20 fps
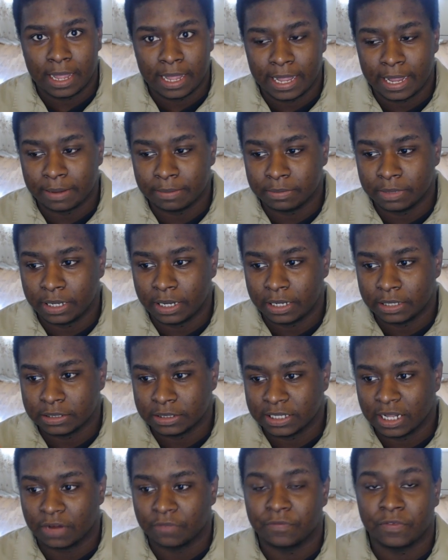A M D
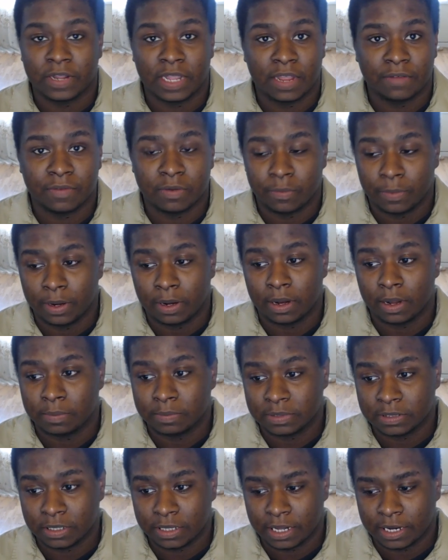is not forgiving when it comes to